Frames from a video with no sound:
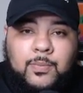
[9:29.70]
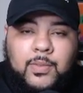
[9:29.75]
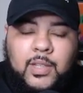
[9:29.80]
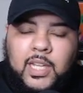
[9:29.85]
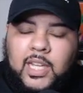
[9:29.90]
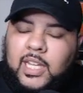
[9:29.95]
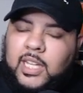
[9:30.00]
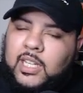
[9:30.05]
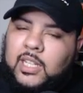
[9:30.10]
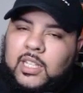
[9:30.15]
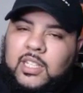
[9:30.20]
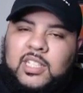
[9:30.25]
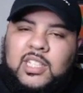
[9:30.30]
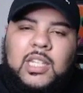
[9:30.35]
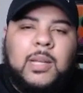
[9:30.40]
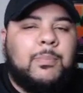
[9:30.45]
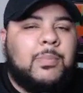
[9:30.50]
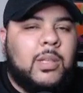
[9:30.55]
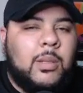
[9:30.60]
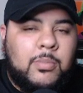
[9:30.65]
and the
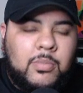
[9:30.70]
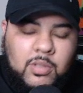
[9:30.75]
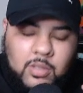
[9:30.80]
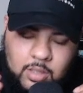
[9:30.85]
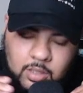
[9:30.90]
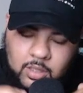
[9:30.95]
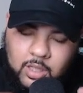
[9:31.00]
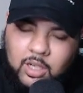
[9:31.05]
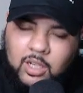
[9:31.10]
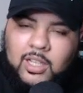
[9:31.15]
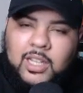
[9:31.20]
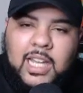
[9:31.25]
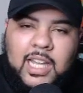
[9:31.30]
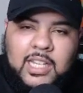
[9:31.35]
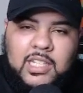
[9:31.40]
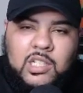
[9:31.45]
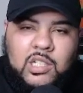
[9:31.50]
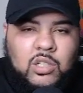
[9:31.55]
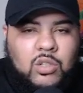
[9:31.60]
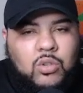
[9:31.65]
symptoms are
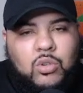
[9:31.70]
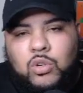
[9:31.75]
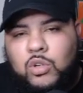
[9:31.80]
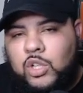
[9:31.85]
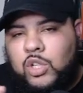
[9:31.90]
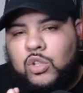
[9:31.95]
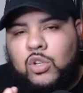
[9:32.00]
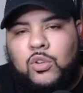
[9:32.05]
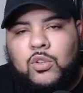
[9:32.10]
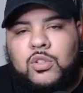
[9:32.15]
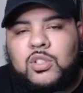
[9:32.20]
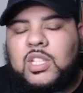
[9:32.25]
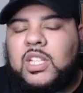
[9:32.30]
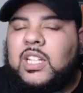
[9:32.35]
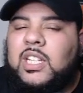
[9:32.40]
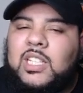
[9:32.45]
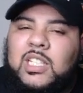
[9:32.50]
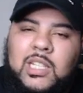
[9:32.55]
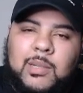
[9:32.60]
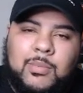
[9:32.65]
less or you don't see
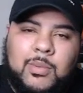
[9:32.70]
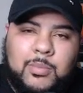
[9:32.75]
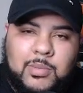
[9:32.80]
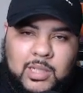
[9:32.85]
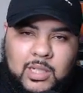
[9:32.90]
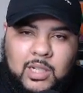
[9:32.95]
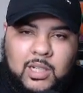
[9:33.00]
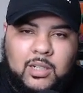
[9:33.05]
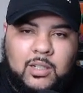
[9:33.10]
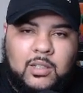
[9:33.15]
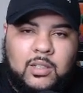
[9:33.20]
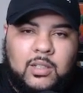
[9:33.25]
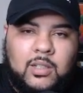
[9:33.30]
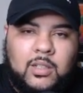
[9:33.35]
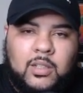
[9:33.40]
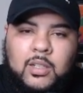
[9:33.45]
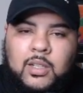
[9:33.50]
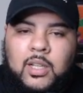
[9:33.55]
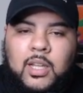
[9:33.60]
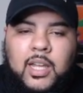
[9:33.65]
any symptoms at all.
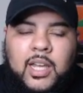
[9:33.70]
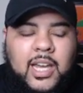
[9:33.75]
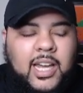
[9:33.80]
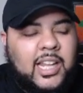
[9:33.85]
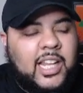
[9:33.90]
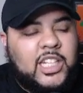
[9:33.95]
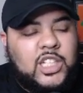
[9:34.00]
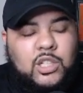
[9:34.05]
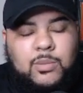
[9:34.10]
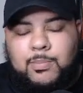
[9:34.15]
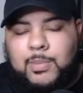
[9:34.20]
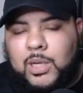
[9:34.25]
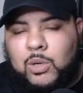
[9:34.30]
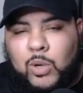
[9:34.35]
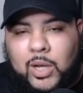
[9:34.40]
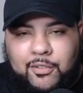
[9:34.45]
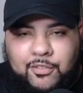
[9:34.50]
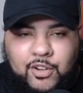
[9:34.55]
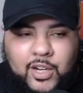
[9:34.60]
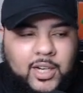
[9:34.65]
And let's be
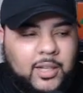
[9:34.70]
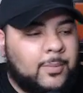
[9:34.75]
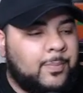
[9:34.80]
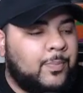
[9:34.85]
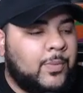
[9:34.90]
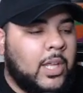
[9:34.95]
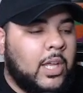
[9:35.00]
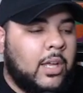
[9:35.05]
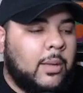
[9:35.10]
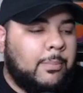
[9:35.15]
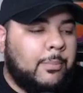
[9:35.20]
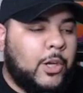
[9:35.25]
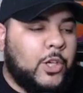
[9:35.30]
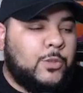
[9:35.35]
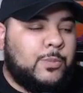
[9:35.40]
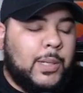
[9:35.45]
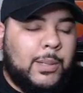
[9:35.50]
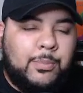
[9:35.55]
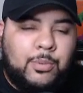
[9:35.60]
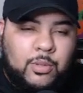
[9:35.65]
quite frank. Most
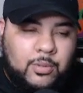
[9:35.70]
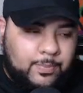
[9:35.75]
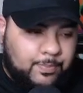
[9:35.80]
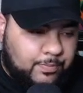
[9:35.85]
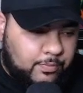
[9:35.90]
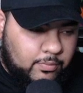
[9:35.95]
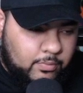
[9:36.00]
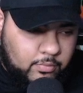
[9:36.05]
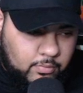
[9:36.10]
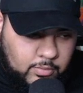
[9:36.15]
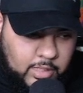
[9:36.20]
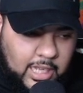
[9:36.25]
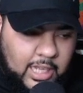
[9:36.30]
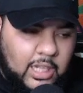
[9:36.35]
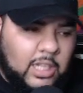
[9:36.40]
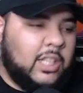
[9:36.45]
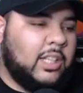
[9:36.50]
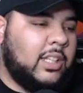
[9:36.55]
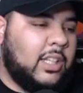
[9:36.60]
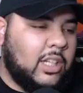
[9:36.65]
people I
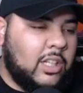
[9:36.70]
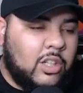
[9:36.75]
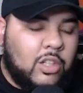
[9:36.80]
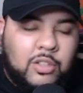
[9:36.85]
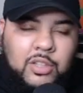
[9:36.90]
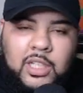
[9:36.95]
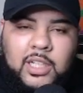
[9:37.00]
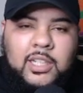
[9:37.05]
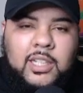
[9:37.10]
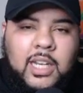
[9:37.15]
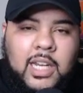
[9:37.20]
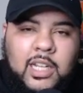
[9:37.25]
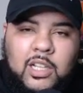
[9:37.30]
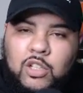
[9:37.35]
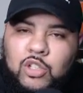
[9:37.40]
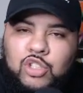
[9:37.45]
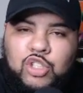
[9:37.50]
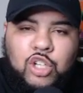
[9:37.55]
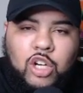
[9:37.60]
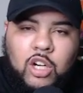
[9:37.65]
looked at a little thing today, a little
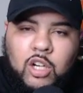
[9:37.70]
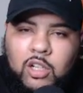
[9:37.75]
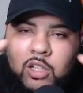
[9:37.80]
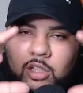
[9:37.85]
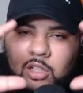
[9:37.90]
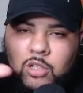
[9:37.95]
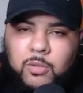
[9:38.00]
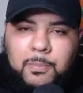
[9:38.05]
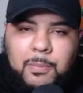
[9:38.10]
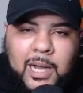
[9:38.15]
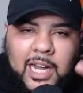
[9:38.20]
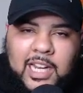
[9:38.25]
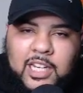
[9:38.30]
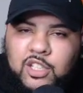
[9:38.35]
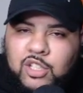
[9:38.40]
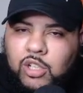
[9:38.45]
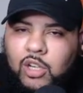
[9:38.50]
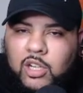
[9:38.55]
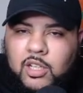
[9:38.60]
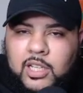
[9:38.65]
chart, little pie
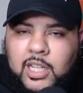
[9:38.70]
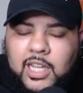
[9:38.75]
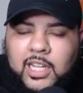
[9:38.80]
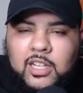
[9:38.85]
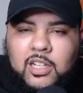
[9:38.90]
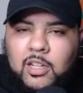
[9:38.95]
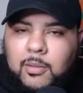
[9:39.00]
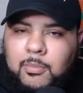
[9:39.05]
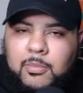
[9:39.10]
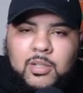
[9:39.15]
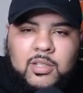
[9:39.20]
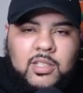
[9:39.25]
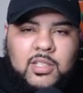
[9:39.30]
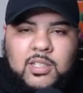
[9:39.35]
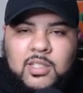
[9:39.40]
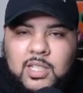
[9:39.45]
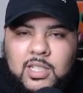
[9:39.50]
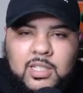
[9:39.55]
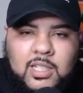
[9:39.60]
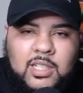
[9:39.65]
chart that had numbers and
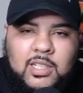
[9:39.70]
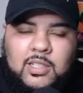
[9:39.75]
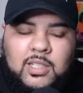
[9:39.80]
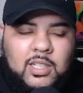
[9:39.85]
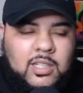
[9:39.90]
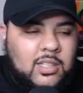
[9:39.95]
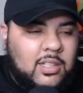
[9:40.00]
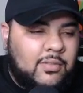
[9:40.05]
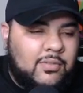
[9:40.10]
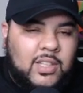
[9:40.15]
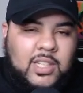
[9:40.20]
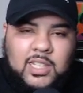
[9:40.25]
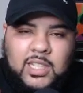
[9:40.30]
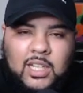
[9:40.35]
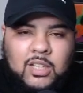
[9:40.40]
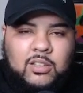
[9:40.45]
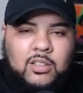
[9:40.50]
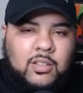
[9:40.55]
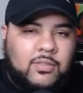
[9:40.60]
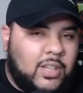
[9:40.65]
statistics of the
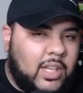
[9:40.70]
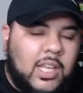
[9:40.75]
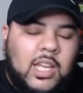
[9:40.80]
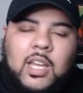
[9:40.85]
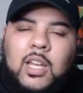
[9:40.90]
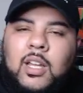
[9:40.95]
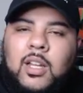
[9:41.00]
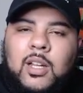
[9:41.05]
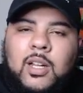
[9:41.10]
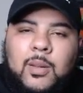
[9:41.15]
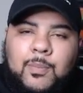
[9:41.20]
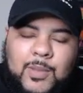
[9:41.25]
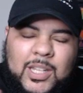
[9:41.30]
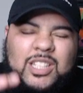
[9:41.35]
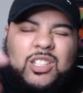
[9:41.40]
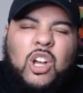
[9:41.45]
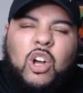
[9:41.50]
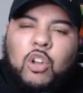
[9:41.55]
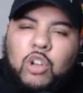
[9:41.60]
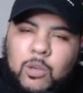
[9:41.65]
depth of it. It's
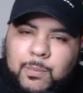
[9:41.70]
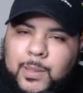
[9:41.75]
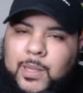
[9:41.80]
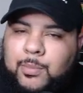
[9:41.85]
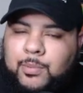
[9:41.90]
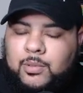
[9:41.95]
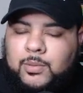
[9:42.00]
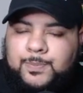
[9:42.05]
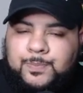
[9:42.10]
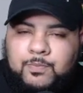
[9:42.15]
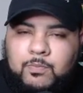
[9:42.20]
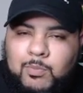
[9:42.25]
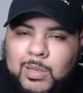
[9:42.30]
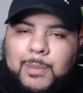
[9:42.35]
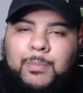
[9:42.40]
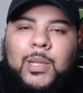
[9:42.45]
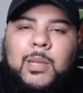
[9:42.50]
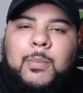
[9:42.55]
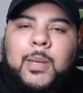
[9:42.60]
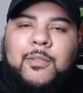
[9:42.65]
older people,
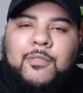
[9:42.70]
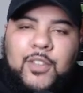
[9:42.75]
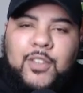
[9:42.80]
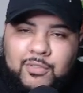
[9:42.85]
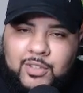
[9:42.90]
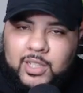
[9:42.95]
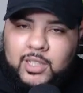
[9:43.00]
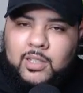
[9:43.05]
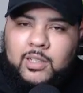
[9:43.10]
people above 50.